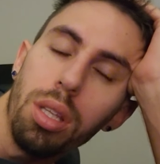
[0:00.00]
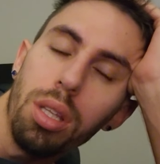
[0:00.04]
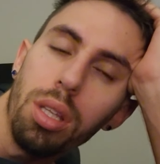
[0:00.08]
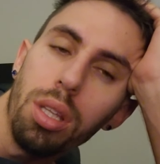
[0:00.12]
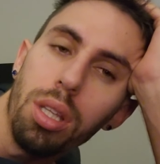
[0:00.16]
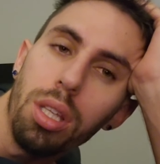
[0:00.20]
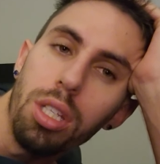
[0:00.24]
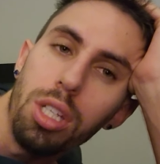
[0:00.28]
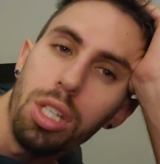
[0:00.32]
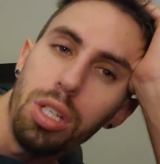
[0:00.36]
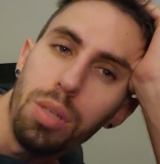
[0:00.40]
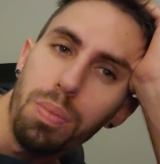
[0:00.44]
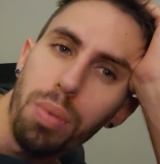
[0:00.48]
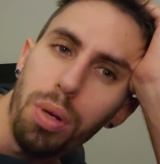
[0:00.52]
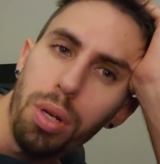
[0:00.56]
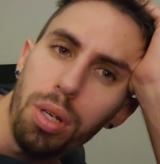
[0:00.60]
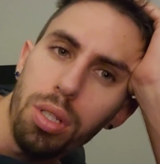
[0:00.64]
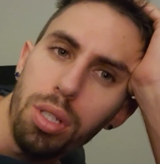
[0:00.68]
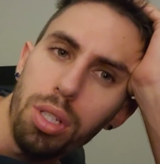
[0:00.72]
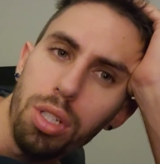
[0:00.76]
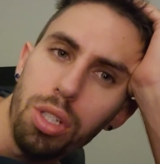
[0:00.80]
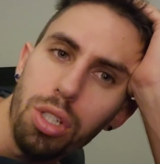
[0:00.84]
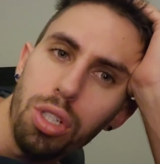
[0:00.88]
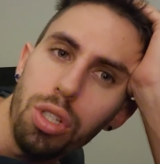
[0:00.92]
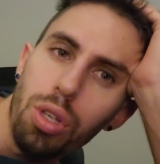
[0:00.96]
it's just
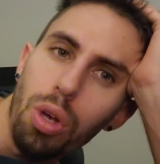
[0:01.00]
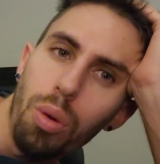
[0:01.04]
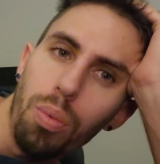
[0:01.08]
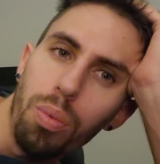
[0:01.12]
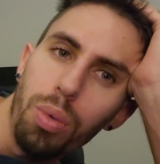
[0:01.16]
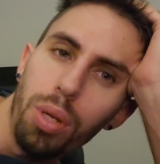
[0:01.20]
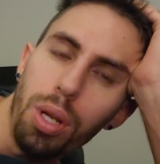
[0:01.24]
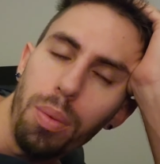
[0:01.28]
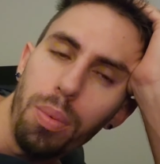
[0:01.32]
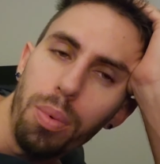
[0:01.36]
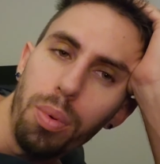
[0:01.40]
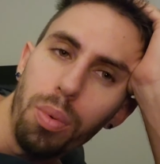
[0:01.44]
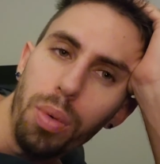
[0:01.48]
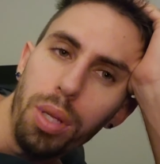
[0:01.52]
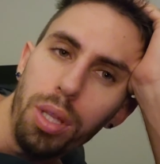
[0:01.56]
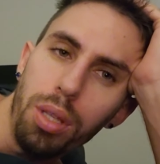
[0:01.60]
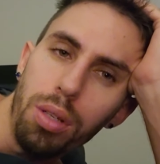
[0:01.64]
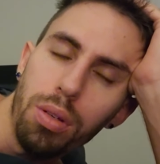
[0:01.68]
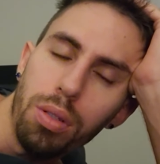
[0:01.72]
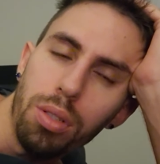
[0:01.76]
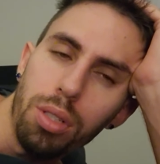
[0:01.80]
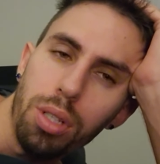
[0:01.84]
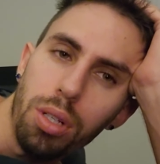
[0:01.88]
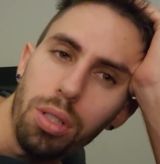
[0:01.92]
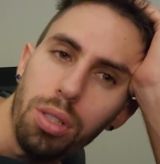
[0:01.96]
person just opened up a window
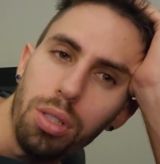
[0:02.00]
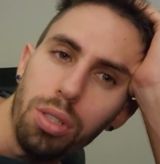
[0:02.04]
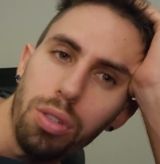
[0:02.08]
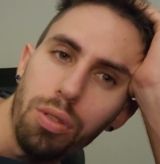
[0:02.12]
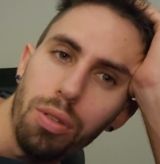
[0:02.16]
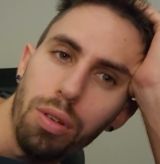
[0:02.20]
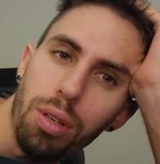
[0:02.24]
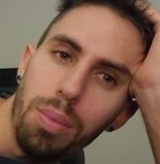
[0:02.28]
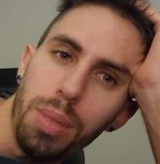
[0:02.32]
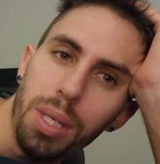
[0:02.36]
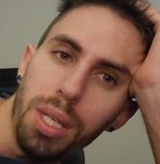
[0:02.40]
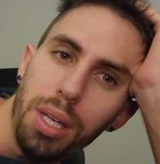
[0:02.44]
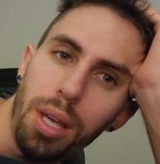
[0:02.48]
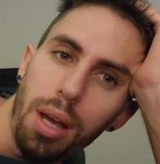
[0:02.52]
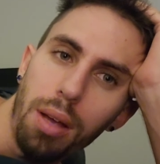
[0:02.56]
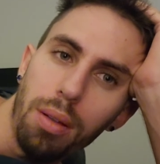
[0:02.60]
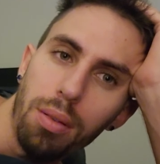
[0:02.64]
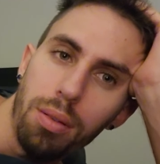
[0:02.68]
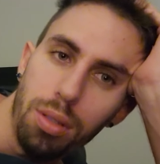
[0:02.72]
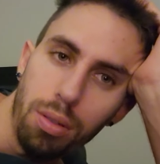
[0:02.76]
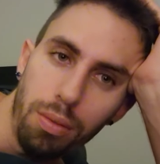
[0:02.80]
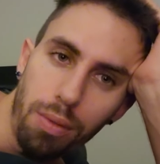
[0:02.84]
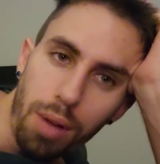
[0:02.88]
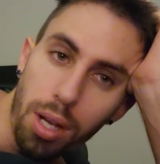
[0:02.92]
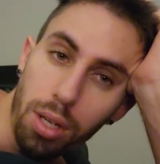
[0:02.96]
and started screaming
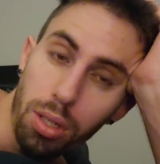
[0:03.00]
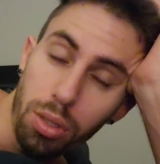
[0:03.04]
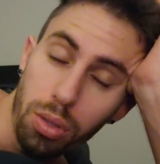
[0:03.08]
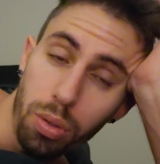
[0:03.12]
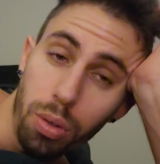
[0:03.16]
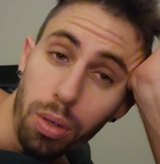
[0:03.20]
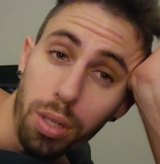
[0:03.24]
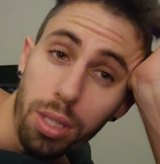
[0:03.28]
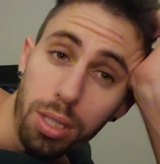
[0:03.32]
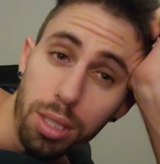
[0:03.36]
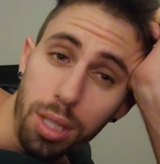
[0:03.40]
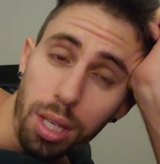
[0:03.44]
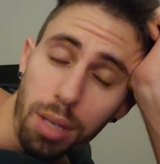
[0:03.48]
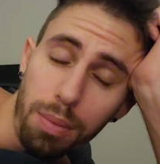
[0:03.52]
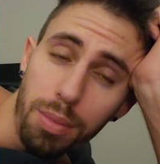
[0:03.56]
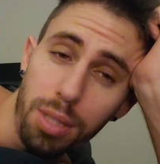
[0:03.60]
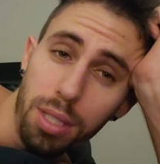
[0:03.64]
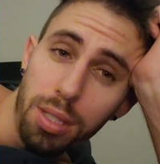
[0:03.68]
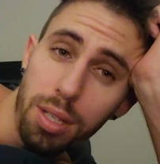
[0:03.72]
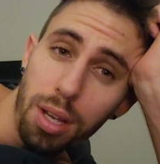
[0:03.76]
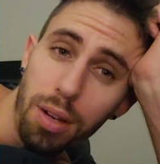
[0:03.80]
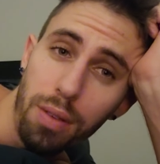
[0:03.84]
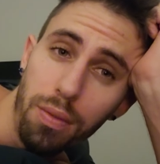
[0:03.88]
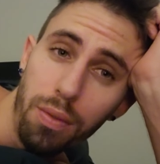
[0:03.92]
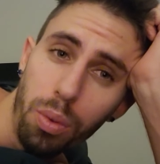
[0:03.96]
out derogatory
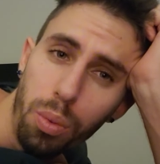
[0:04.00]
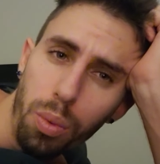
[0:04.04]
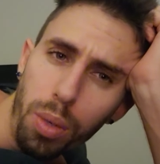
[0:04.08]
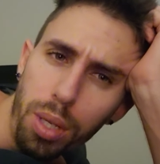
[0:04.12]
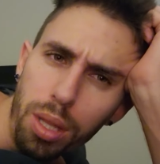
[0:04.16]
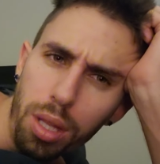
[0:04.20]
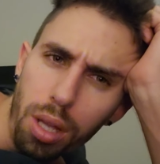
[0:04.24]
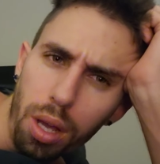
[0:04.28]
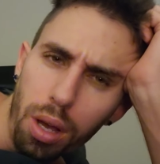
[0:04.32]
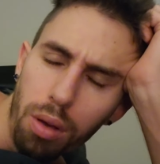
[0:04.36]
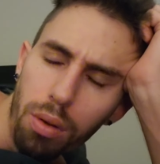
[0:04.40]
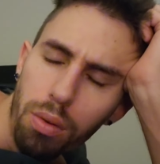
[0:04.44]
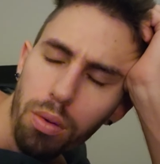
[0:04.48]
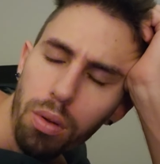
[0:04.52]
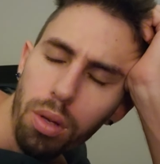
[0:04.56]
statements out of a window.